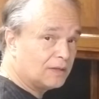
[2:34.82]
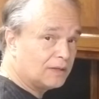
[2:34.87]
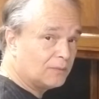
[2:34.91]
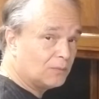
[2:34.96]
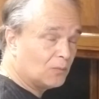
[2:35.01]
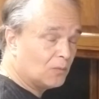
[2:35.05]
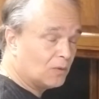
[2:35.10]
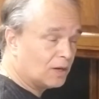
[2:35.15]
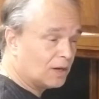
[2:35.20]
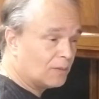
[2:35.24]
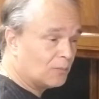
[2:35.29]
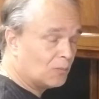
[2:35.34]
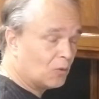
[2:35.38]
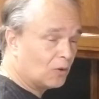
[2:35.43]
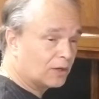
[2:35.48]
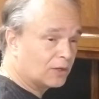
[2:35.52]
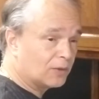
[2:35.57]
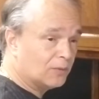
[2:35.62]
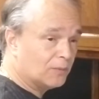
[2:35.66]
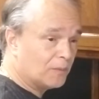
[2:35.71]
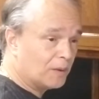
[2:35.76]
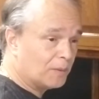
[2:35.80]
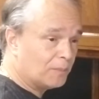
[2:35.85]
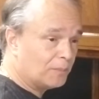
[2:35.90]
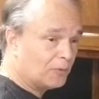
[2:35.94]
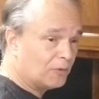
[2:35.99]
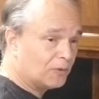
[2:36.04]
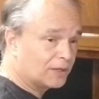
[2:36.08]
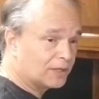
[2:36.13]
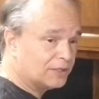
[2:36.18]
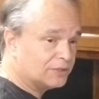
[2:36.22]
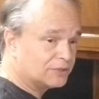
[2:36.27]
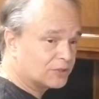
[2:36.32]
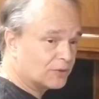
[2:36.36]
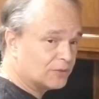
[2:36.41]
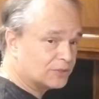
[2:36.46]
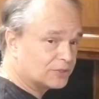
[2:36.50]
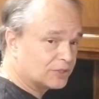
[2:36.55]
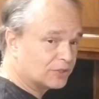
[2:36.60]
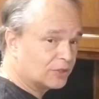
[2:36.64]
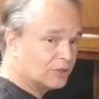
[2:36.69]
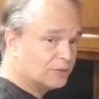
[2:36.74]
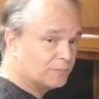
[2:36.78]
when I'm working with my Berkey, so
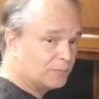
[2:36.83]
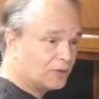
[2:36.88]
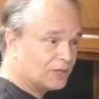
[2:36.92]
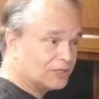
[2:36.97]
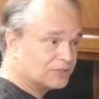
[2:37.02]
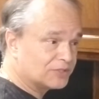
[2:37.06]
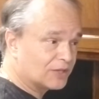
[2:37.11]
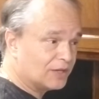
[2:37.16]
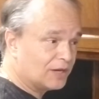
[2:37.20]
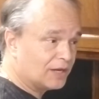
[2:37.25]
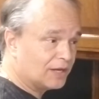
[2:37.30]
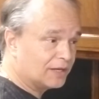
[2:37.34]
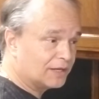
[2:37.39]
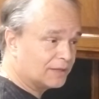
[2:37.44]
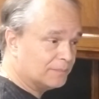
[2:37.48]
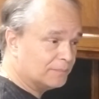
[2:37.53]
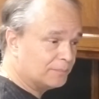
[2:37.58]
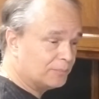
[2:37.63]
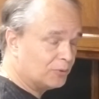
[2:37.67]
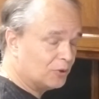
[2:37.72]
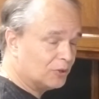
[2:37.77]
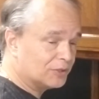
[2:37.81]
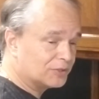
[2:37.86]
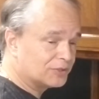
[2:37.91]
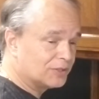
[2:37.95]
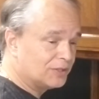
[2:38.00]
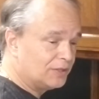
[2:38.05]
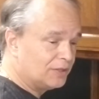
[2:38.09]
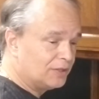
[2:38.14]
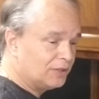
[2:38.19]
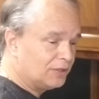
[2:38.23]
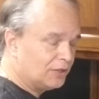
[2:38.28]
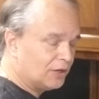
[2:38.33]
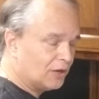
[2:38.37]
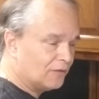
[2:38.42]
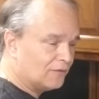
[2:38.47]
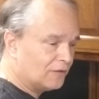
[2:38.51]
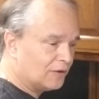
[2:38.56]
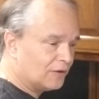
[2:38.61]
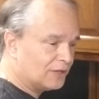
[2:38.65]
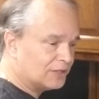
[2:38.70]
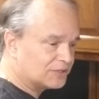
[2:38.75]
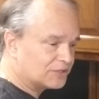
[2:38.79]
it's a good place that I can put
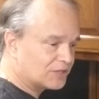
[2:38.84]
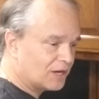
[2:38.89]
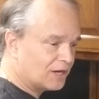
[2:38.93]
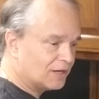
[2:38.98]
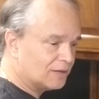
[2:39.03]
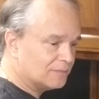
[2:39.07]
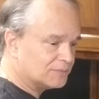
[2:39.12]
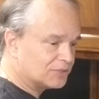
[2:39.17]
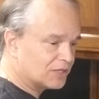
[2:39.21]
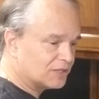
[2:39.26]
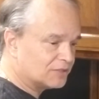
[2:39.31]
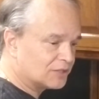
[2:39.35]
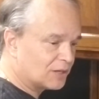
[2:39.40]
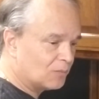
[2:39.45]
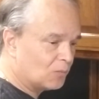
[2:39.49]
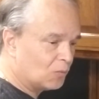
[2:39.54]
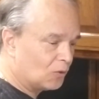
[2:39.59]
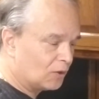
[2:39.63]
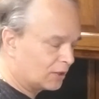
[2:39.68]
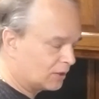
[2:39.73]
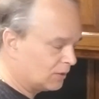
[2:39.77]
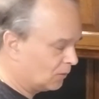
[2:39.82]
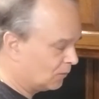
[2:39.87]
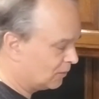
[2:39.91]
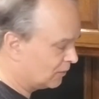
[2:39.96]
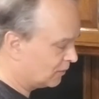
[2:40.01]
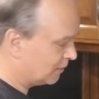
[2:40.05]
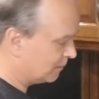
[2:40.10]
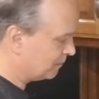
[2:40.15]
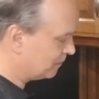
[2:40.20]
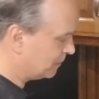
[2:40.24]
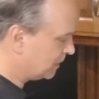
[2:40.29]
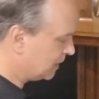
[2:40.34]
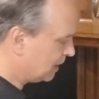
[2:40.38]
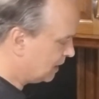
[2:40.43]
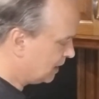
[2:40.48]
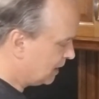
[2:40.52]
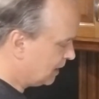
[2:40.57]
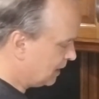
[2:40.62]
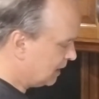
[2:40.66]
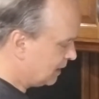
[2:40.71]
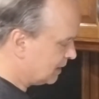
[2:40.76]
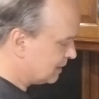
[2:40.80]
various items as I'm working with them.
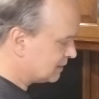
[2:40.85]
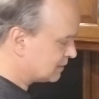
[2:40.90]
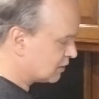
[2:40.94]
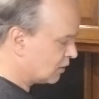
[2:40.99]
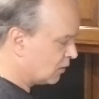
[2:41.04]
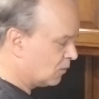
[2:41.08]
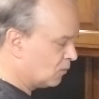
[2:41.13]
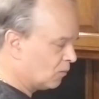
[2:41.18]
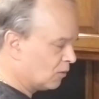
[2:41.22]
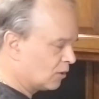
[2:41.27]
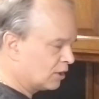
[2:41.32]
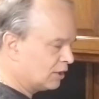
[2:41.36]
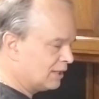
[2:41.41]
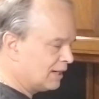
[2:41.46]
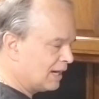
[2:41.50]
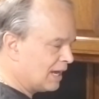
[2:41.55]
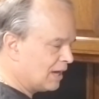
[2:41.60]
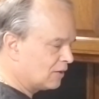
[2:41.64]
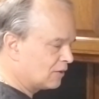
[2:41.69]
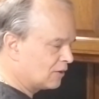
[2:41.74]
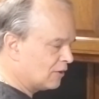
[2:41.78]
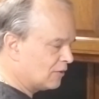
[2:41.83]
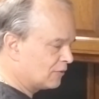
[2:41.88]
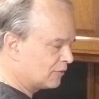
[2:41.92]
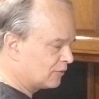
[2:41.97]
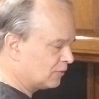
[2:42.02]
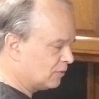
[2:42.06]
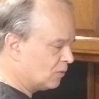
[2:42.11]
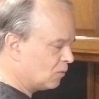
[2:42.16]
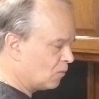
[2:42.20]
So we're going to now go through and